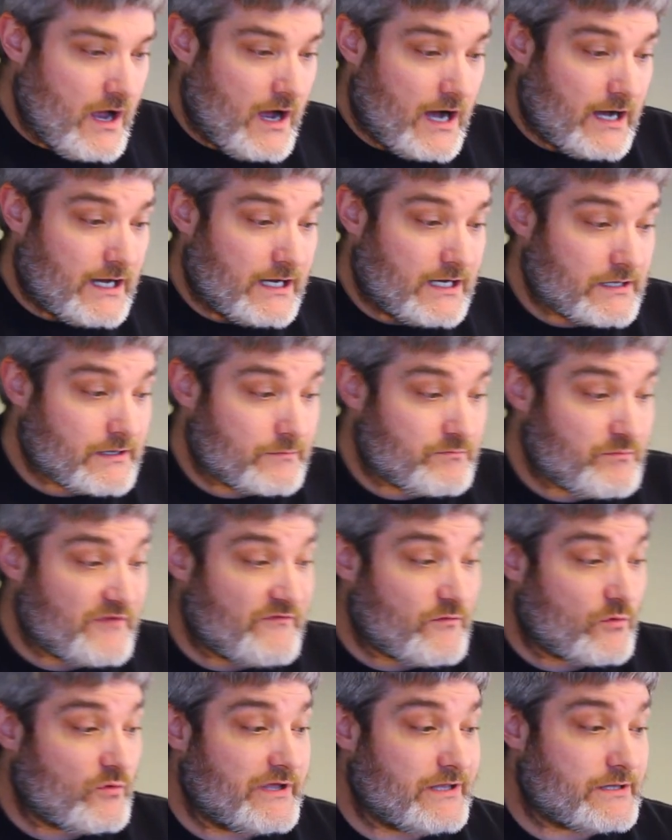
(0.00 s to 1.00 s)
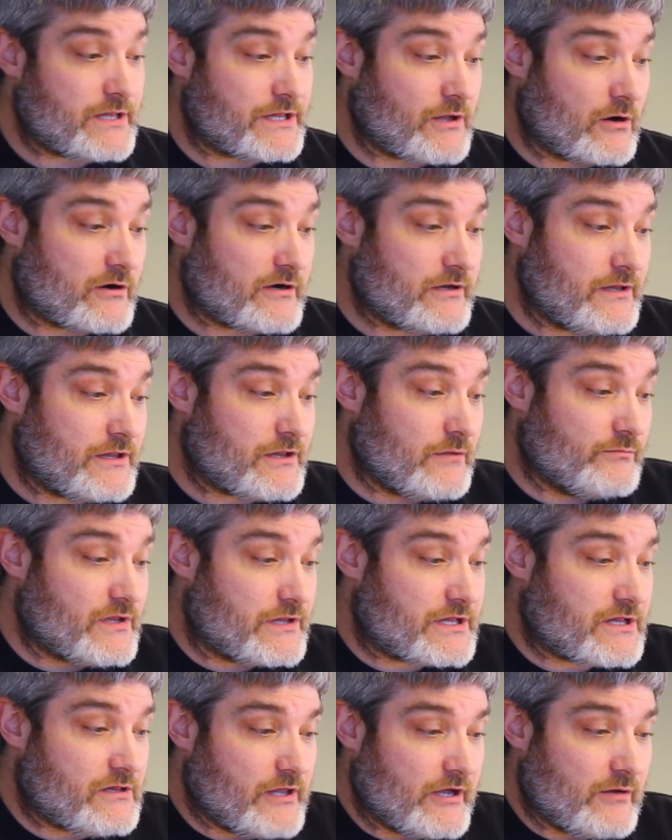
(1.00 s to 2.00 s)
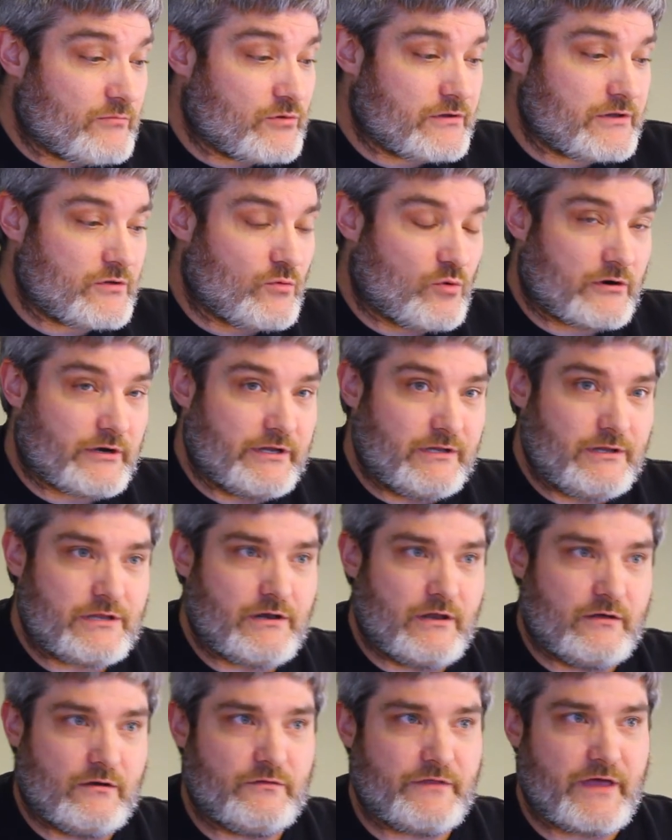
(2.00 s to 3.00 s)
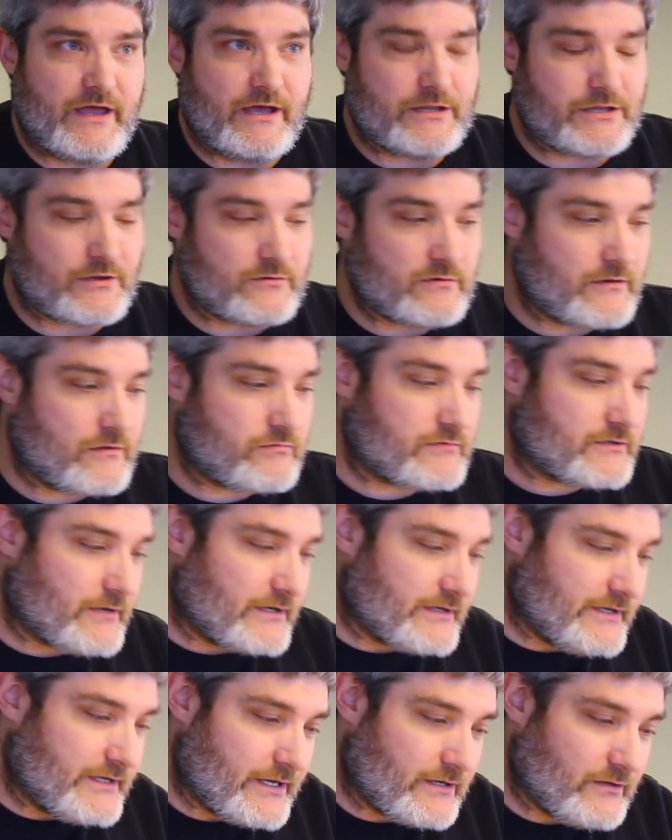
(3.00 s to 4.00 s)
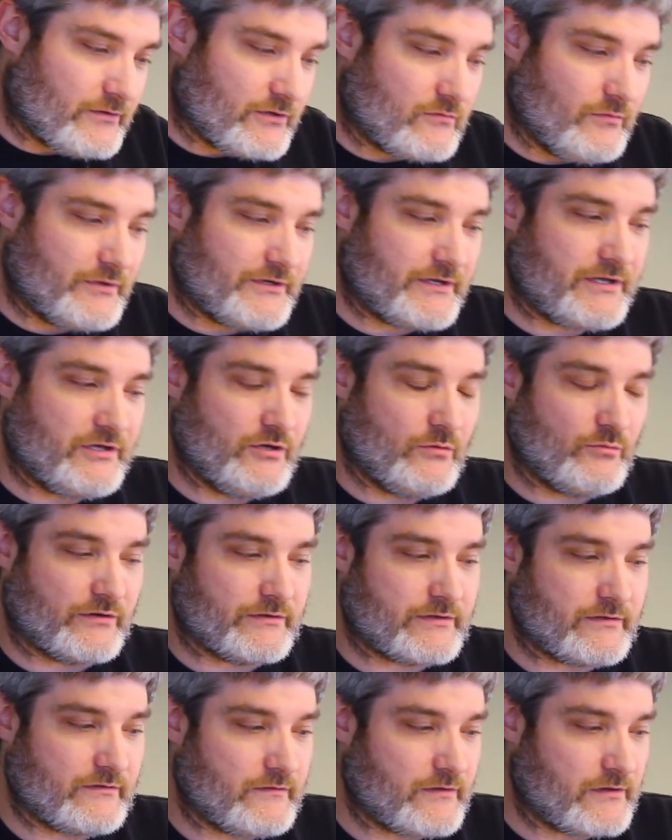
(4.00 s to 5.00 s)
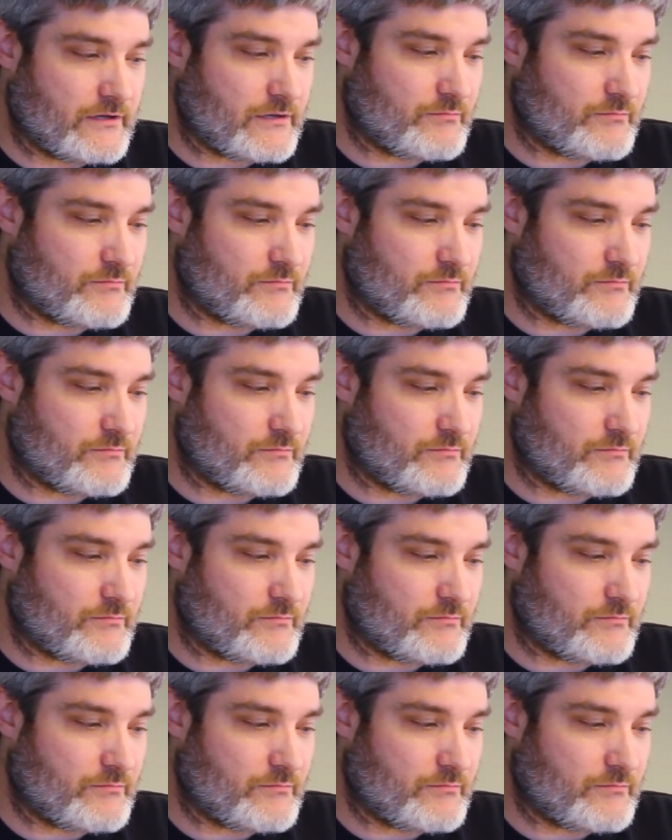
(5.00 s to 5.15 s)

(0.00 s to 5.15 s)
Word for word: Uh, before we get started, some disclaimers, warnings, and health hazards. We tried to add a little bit of humor to this,